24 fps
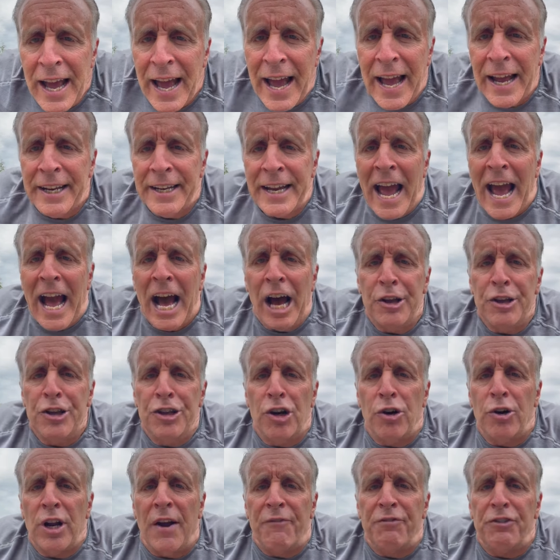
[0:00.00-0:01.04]
And now you
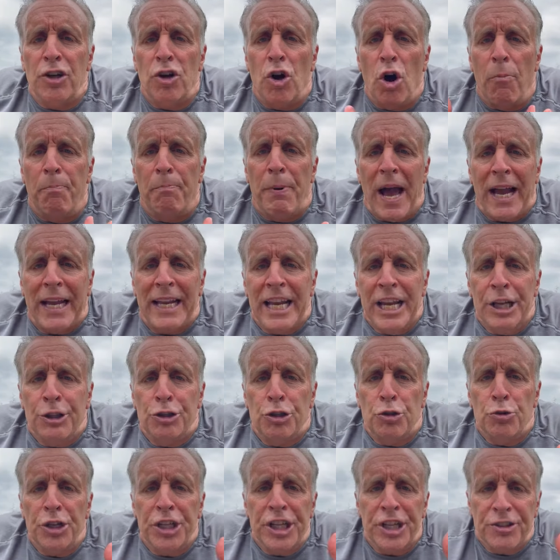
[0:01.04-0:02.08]
don't have to go back
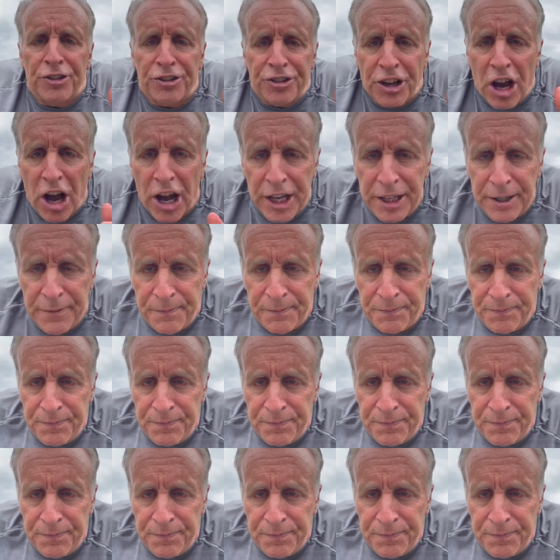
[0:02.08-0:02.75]
into the inside.